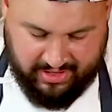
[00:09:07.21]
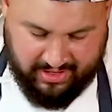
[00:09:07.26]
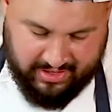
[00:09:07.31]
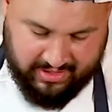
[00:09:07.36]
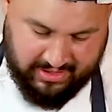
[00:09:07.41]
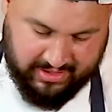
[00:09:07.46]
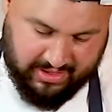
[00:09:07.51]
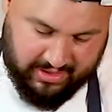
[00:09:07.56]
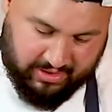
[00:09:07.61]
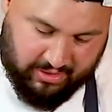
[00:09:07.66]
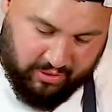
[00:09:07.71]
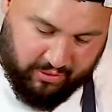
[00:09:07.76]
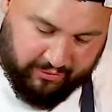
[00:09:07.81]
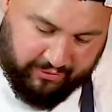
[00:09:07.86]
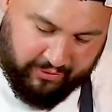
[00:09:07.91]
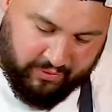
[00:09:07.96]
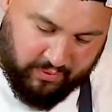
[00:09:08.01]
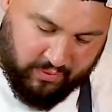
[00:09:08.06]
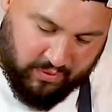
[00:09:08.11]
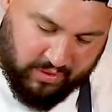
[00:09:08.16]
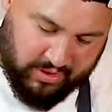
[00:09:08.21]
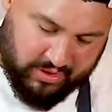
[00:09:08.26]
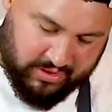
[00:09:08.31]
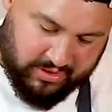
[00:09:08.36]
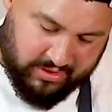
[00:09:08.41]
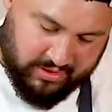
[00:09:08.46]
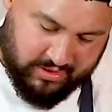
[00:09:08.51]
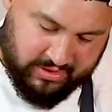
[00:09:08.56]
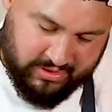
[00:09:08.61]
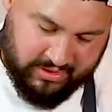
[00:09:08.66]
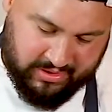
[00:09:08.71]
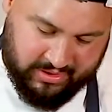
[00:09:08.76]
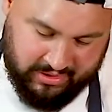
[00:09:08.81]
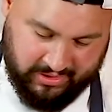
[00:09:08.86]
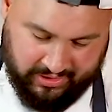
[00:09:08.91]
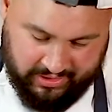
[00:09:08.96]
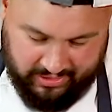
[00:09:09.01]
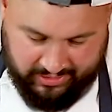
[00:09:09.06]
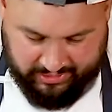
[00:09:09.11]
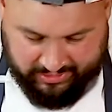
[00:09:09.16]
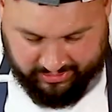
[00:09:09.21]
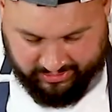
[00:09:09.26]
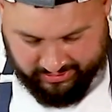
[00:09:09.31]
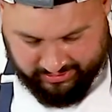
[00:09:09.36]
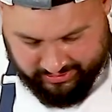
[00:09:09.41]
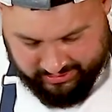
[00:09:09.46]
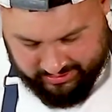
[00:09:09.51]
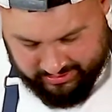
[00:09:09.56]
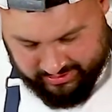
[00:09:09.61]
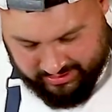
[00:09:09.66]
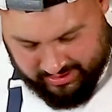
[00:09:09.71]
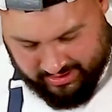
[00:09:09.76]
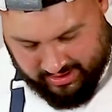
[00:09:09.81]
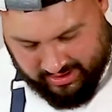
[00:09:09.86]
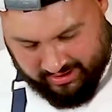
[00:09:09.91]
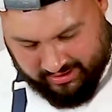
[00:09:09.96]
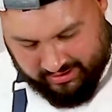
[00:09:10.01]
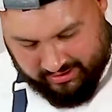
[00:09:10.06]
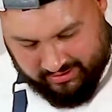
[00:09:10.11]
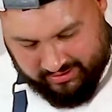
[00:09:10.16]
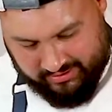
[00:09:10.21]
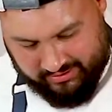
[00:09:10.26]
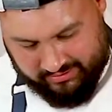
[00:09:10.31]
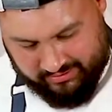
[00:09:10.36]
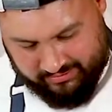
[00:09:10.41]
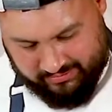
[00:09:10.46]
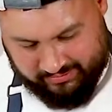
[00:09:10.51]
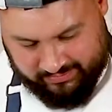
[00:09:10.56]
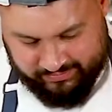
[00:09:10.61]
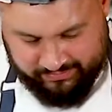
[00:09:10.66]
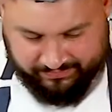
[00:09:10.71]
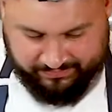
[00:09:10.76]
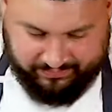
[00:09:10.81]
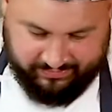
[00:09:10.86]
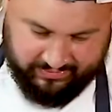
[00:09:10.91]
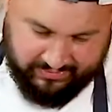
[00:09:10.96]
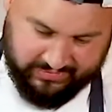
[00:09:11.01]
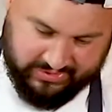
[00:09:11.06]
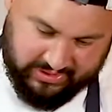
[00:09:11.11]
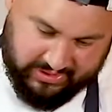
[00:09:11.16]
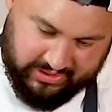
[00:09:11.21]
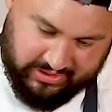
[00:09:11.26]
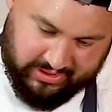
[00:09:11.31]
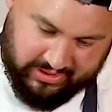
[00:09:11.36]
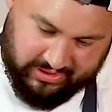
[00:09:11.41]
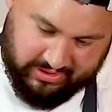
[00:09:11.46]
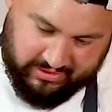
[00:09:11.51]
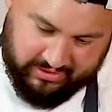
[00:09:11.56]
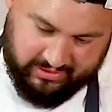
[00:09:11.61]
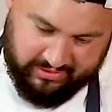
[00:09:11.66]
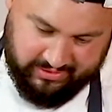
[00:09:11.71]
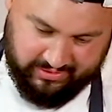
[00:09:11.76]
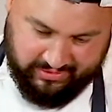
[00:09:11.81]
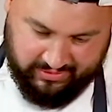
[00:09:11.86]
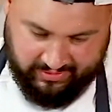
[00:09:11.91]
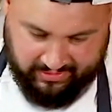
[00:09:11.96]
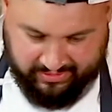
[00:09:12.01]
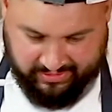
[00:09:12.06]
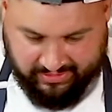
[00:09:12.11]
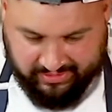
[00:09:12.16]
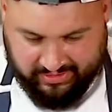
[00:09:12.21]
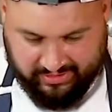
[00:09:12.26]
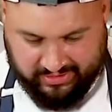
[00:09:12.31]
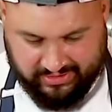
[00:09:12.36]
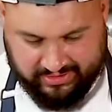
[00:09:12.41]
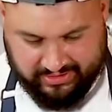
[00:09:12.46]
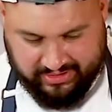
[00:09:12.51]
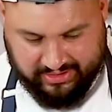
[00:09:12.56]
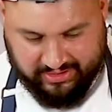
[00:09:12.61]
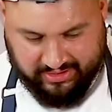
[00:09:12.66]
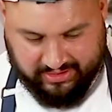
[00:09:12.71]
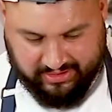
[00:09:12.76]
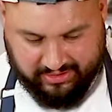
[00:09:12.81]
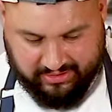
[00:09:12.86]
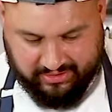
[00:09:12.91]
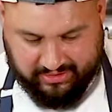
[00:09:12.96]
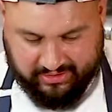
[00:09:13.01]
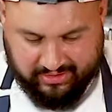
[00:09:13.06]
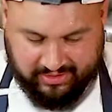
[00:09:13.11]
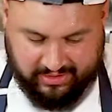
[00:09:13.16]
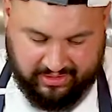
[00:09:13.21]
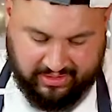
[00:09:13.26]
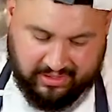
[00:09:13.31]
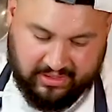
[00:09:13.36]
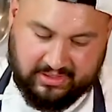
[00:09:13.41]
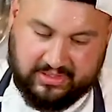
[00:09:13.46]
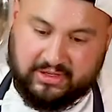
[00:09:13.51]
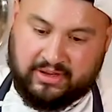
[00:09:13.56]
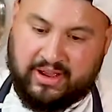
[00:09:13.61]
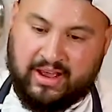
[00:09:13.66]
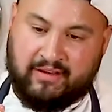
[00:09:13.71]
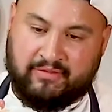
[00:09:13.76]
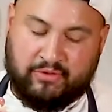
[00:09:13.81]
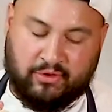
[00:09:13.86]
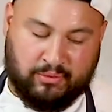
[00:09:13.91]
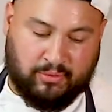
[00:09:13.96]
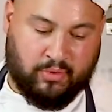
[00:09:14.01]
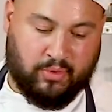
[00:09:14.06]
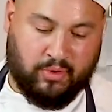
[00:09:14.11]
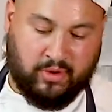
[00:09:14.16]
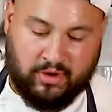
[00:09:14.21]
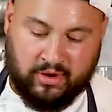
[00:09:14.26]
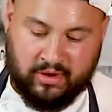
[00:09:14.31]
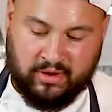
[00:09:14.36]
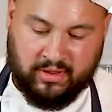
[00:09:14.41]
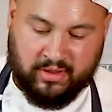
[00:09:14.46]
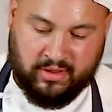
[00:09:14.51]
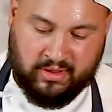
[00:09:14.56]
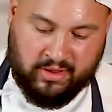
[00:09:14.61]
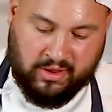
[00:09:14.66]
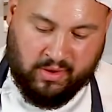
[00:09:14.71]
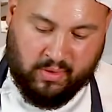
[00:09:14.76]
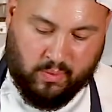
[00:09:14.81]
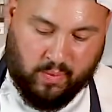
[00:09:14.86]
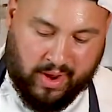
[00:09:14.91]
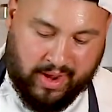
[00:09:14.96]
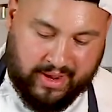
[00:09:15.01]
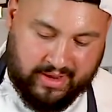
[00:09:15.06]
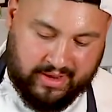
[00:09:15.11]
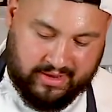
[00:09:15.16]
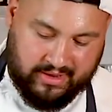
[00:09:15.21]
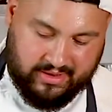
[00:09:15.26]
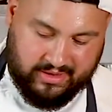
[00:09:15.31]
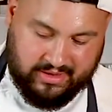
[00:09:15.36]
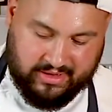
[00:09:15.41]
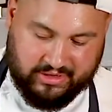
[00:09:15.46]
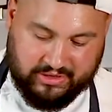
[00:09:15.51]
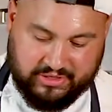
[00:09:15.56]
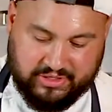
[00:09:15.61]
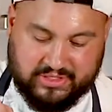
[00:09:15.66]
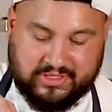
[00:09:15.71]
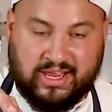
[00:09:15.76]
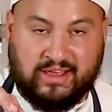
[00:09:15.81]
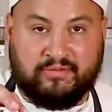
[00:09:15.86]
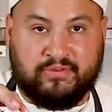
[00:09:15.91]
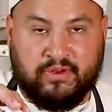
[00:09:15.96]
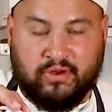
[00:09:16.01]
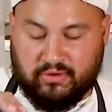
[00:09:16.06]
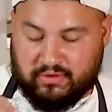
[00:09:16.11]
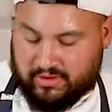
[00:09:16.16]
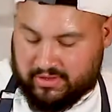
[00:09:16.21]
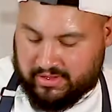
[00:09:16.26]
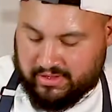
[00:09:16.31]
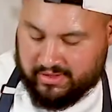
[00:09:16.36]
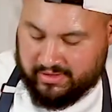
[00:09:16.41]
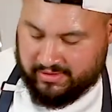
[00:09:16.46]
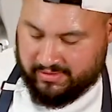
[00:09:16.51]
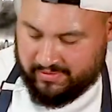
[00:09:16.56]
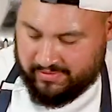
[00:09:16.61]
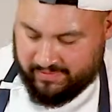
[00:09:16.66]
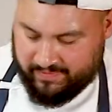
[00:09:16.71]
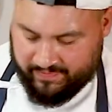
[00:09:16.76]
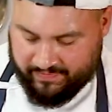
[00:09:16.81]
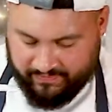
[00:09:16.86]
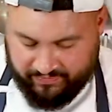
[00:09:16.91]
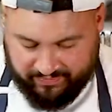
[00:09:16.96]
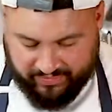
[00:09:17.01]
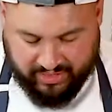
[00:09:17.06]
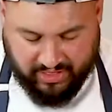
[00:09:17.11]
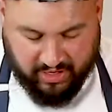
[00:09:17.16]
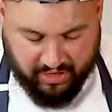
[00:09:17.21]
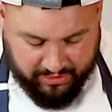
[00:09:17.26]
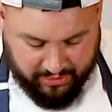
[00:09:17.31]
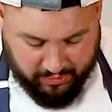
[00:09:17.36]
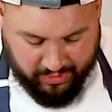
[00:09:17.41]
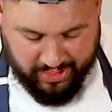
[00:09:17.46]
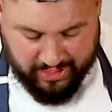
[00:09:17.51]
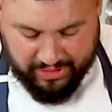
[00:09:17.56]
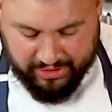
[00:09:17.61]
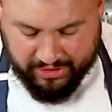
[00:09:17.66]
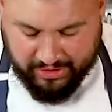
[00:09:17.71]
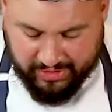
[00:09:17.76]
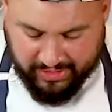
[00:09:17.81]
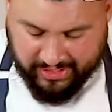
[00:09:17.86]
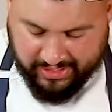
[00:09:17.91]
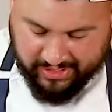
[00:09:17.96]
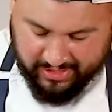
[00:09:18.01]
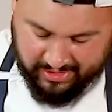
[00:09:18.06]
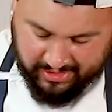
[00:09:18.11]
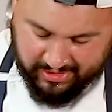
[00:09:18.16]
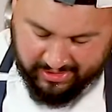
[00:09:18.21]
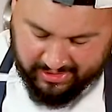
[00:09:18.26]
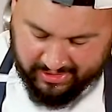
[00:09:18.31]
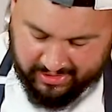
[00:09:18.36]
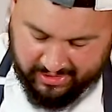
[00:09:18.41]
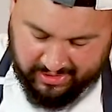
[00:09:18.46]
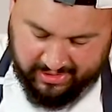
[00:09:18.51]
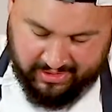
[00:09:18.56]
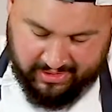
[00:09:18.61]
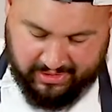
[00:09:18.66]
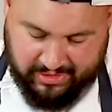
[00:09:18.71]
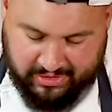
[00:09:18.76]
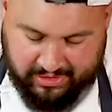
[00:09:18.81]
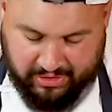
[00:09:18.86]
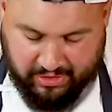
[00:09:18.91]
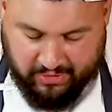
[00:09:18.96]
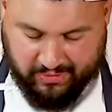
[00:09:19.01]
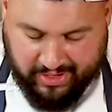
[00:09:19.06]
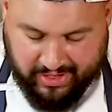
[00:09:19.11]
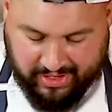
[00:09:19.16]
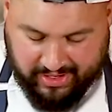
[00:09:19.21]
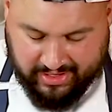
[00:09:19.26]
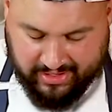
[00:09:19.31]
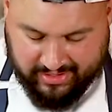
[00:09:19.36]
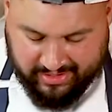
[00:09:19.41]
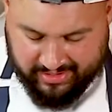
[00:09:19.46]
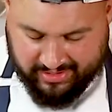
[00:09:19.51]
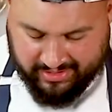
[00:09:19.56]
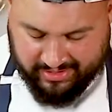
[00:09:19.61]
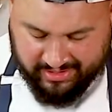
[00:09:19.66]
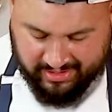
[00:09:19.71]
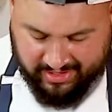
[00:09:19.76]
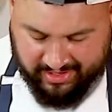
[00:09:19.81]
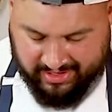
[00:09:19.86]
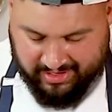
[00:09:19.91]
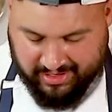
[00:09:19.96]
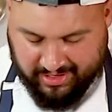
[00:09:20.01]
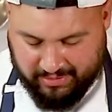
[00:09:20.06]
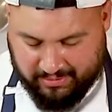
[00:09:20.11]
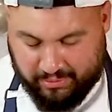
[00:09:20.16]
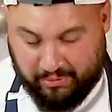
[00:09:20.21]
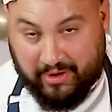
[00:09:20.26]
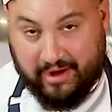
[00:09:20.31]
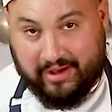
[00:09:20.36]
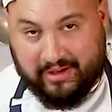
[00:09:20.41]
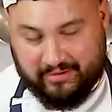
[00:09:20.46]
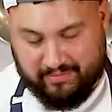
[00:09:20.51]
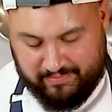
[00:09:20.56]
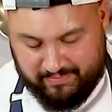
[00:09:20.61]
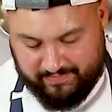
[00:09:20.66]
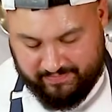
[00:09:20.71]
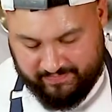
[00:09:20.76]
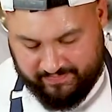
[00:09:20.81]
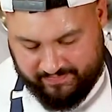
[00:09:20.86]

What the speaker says: And then go from one to the other, to the other, to the other, until you have no more white and you just have yolk. Other way to do it, you go ahead, you break them,